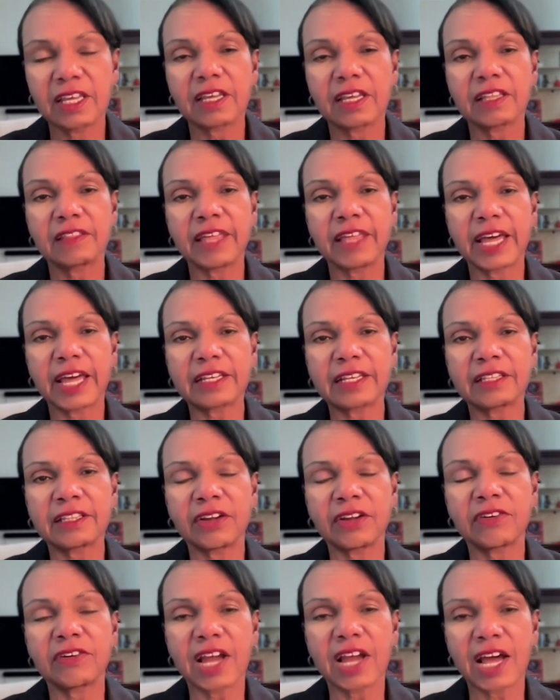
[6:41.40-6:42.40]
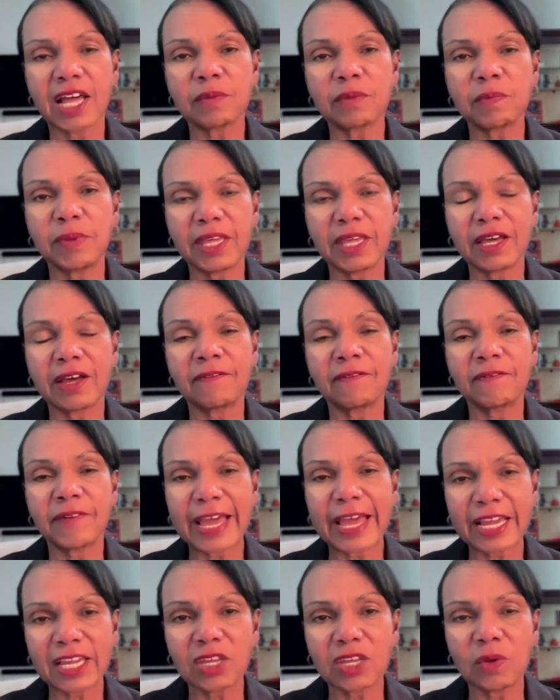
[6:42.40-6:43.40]
that there not be a
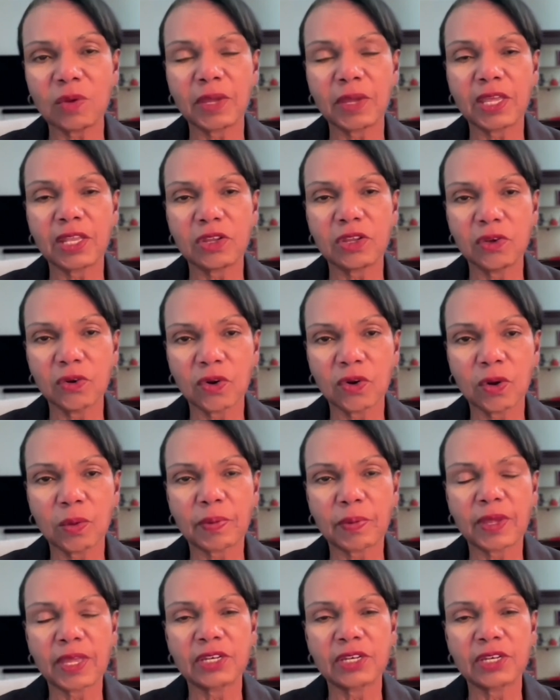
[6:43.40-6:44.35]
vacuum in Europe